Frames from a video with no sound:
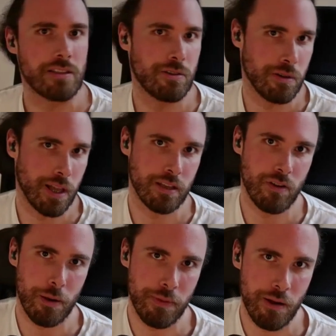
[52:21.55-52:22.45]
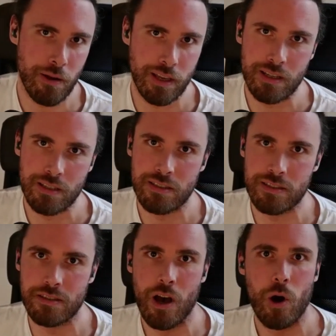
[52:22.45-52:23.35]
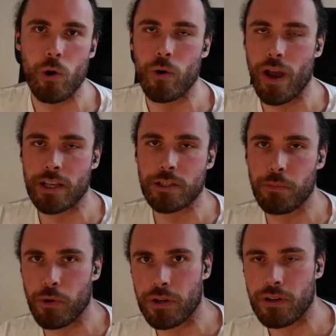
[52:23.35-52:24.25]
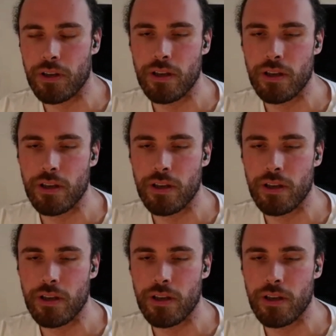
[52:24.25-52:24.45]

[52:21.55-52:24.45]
So like drop-down lists or export,